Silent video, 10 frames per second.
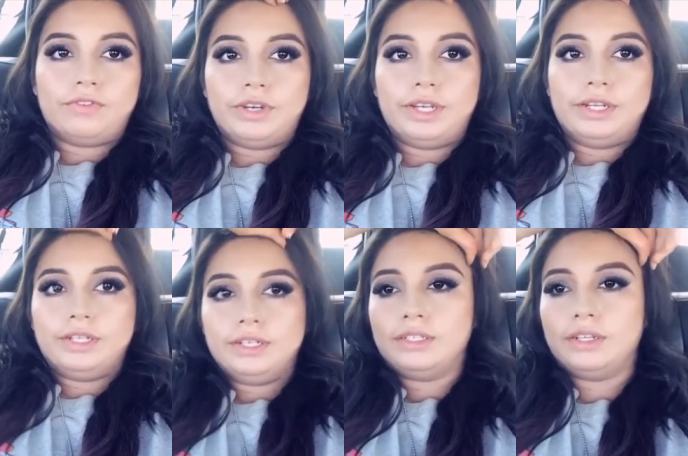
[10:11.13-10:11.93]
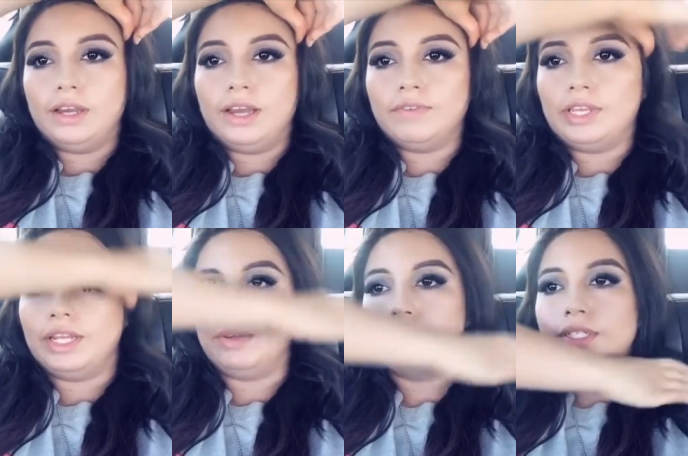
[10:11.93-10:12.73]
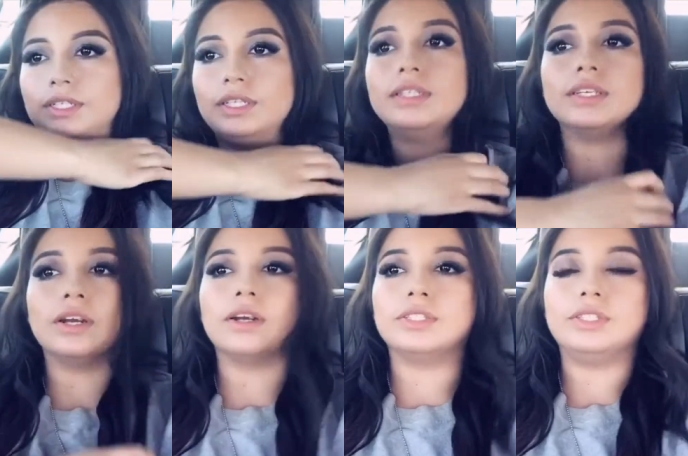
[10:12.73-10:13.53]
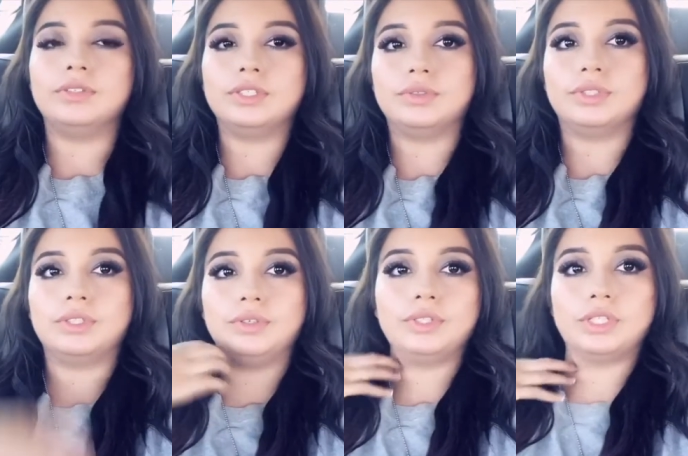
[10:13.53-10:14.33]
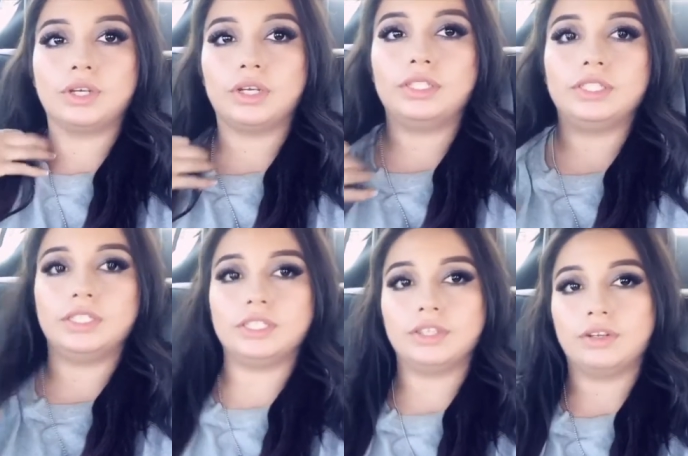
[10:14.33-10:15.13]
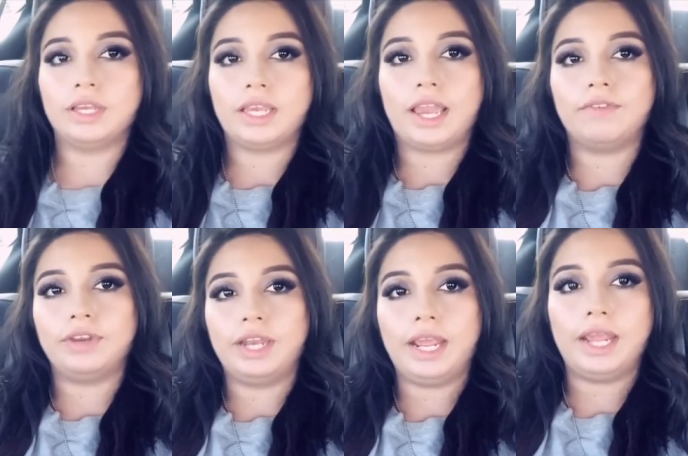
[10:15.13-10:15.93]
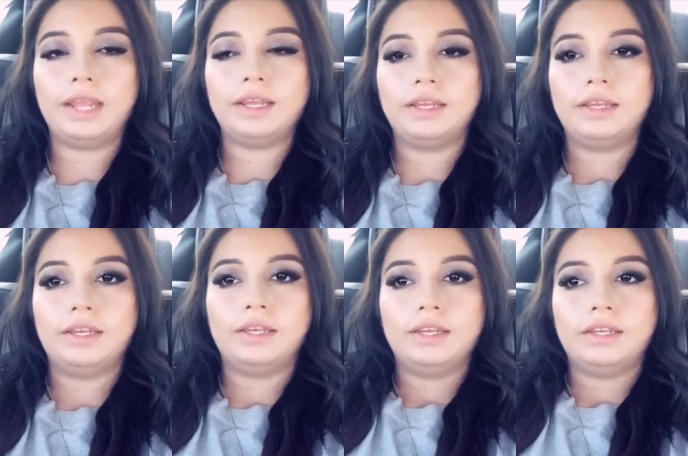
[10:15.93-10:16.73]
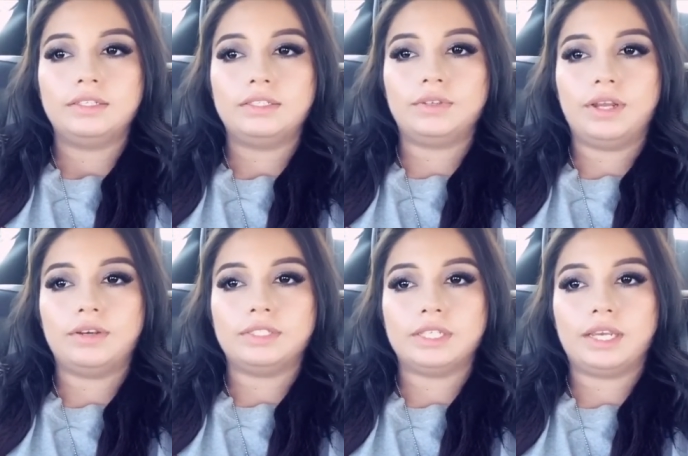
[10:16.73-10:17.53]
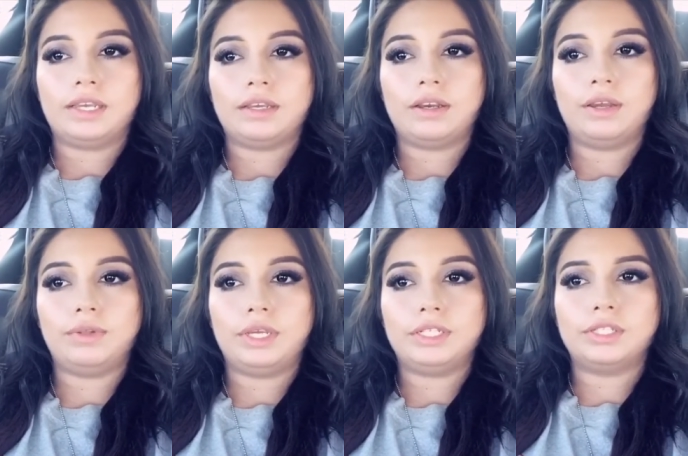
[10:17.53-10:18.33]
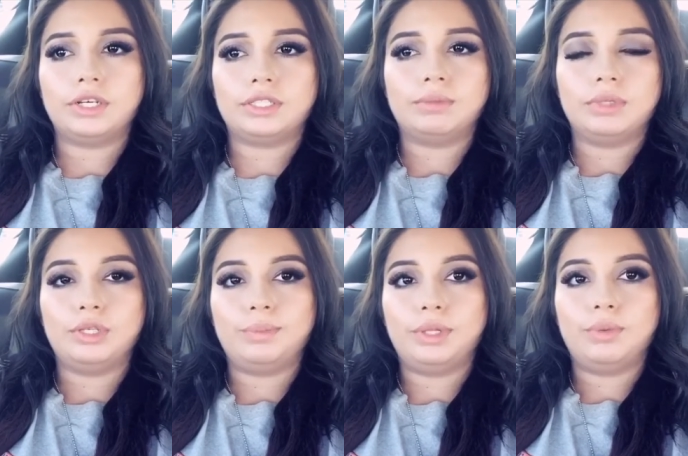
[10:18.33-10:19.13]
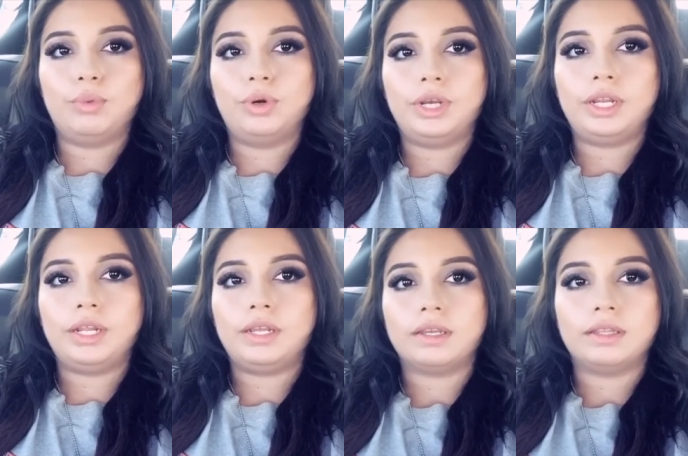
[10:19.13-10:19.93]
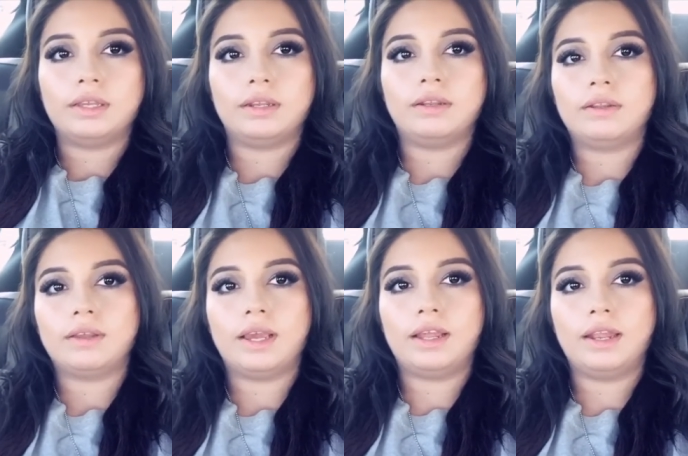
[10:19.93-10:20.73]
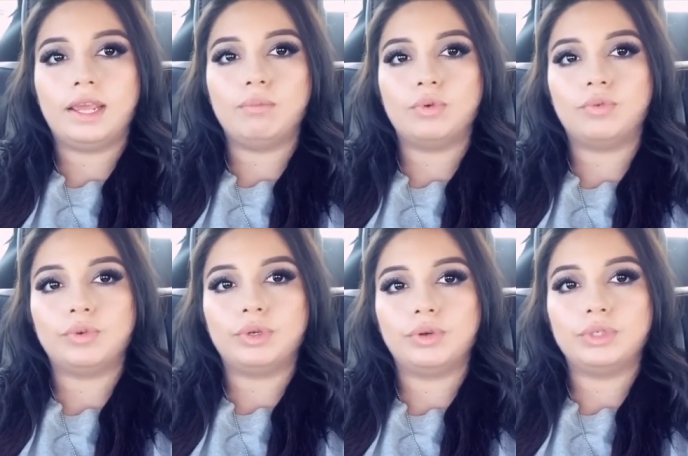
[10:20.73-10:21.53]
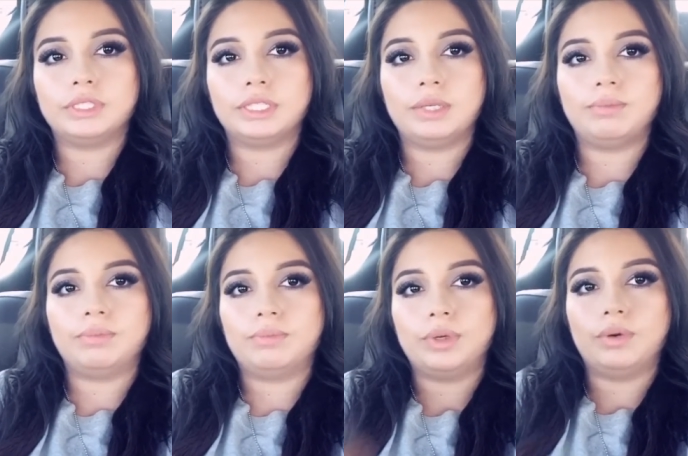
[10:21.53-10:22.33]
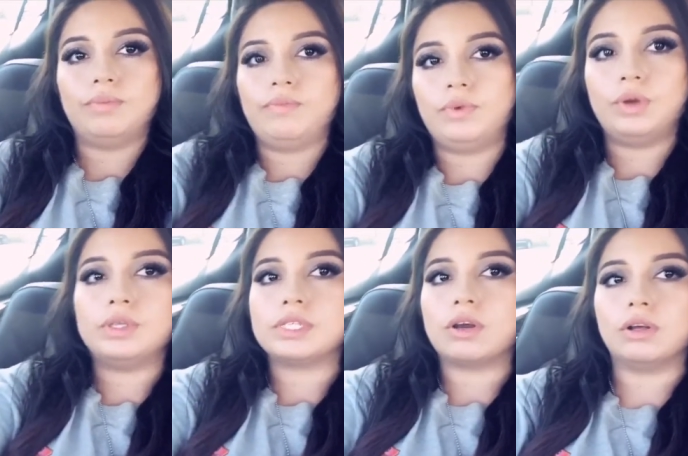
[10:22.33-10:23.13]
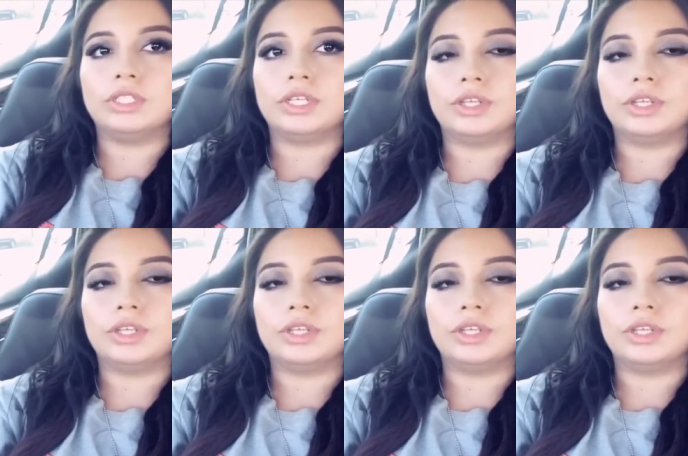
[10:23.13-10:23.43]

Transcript: fun not having anyone to talk to because we're so used to talking to each other like every day. So now it's like I only get to talk to him a little bit in the morning and then at night before we go to sleep. But we always call each